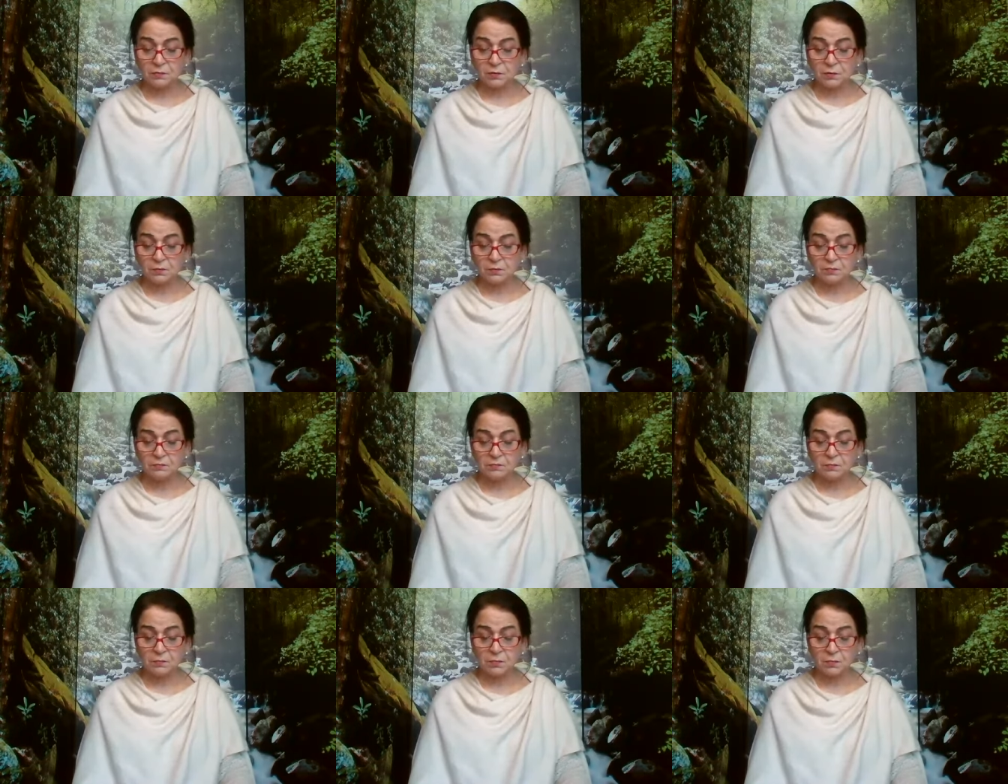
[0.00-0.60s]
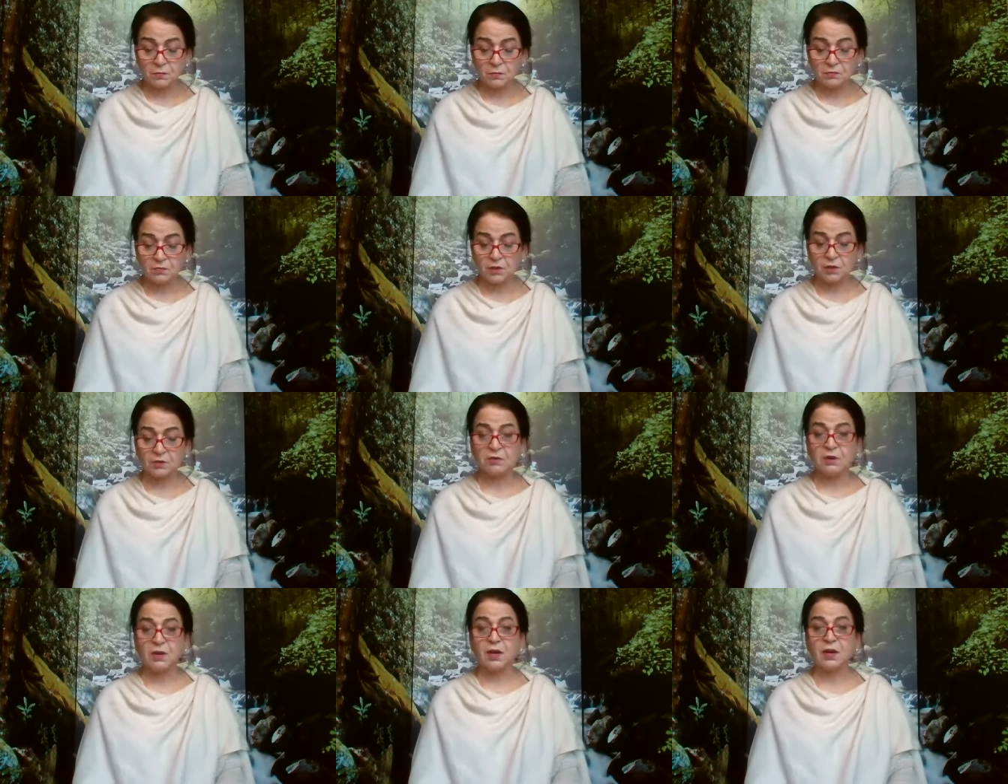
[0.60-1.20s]

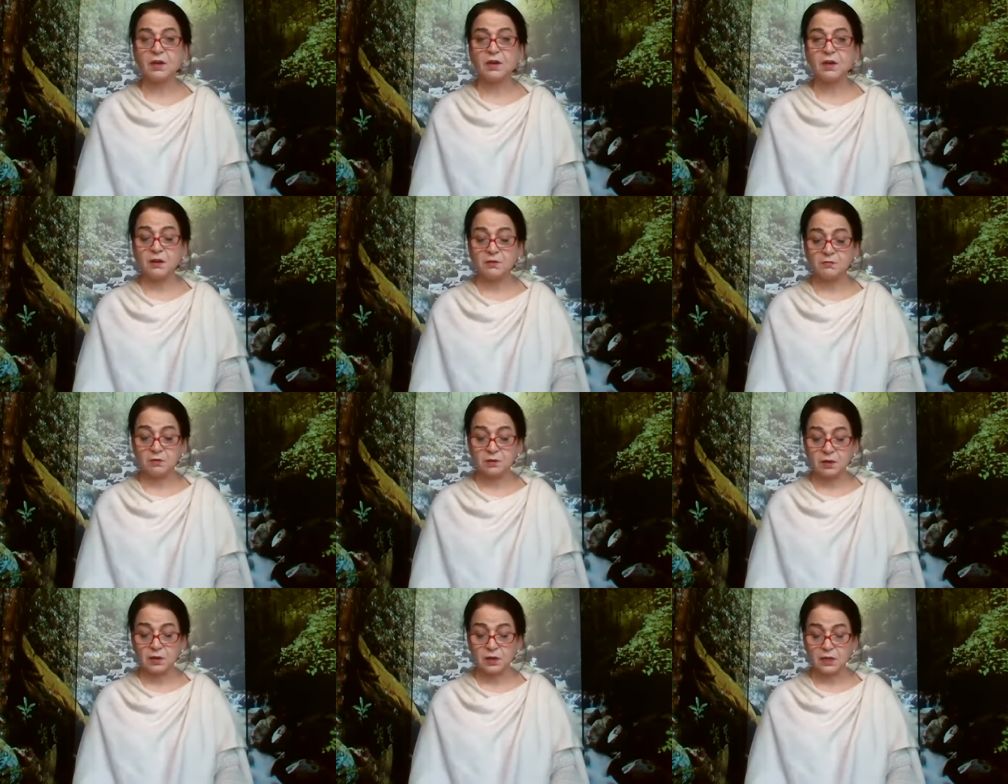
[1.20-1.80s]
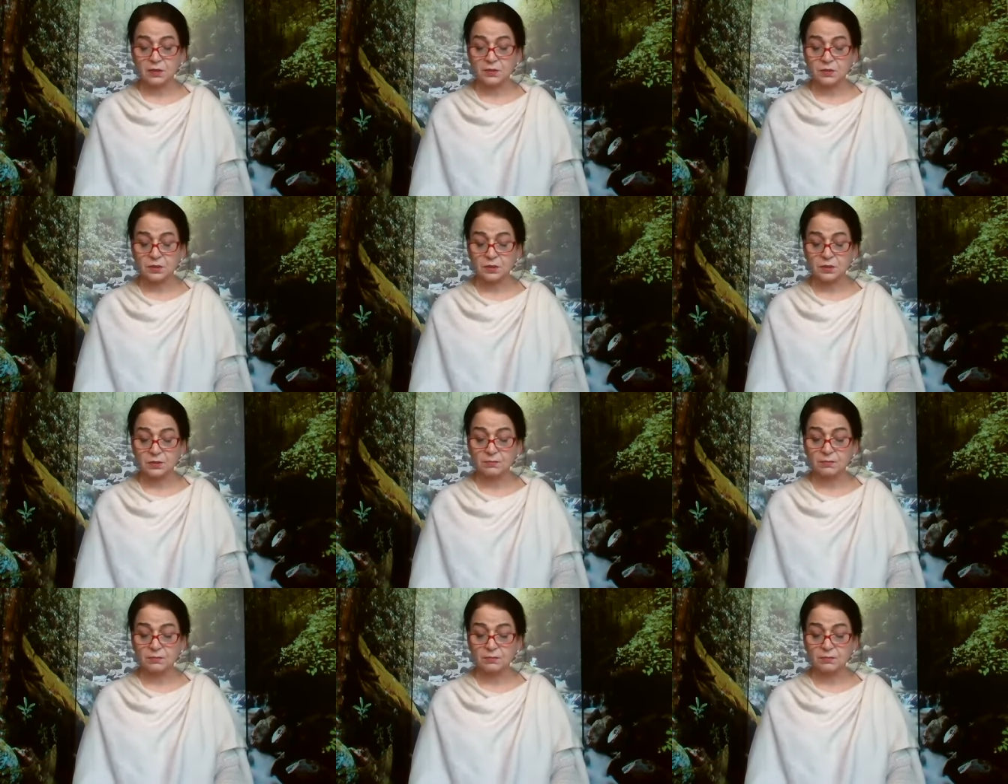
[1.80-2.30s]
where we ended our class,